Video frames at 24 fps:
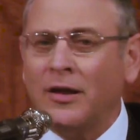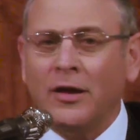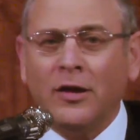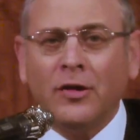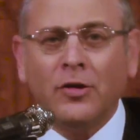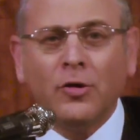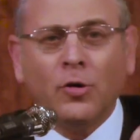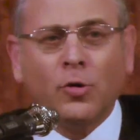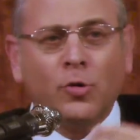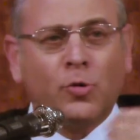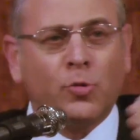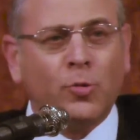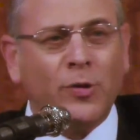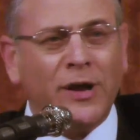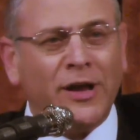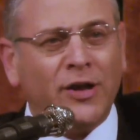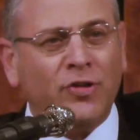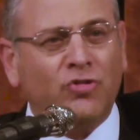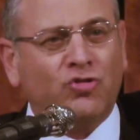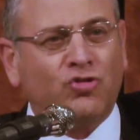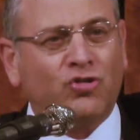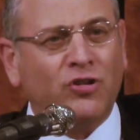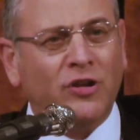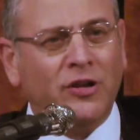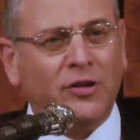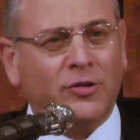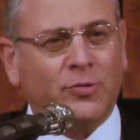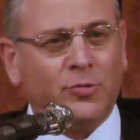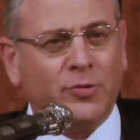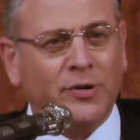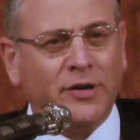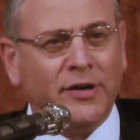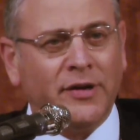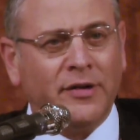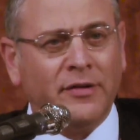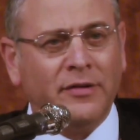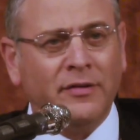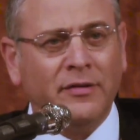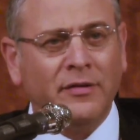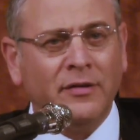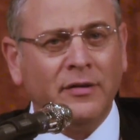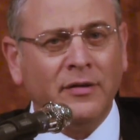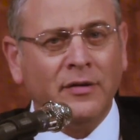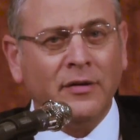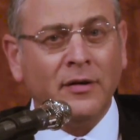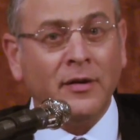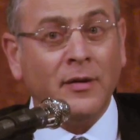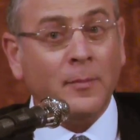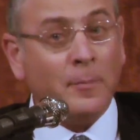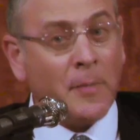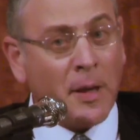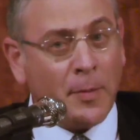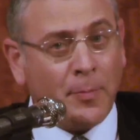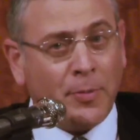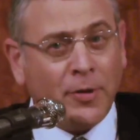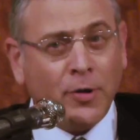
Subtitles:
Your grandchildren, maybe